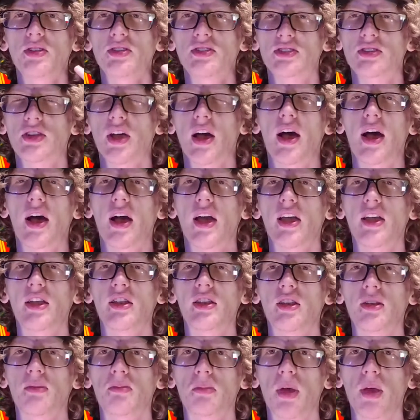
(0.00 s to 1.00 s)
signed
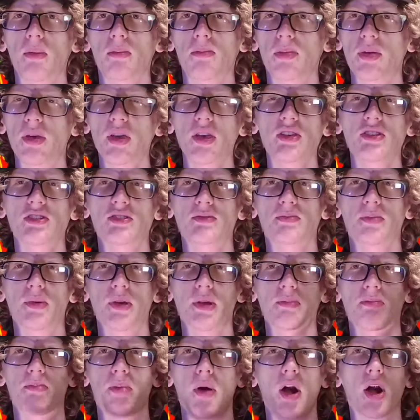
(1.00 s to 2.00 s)
and may peace
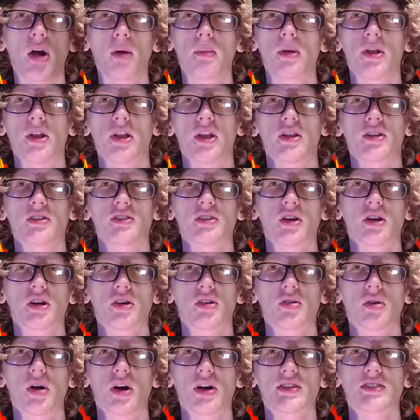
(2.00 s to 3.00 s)
be permanent
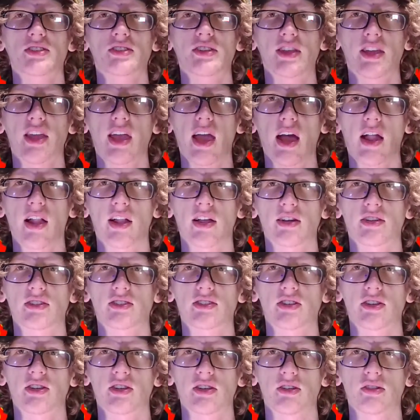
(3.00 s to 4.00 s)
across the
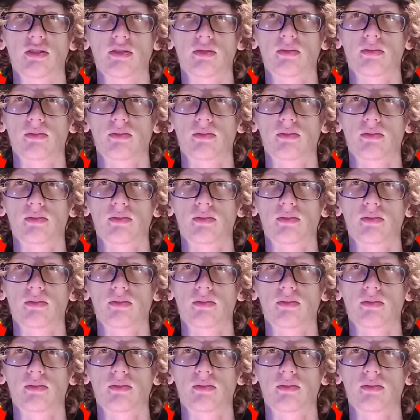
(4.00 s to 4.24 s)
galaxy.